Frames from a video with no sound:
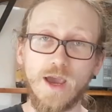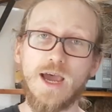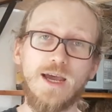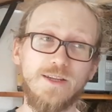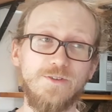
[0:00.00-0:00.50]

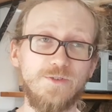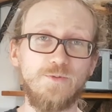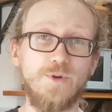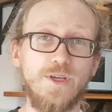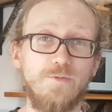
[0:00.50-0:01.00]
and
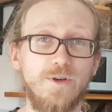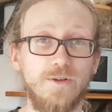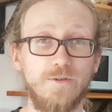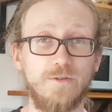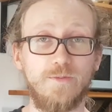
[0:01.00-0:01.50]
we
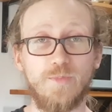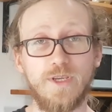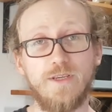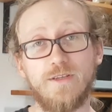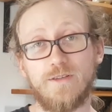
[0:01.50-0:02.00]
will
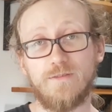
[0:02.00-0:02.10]
be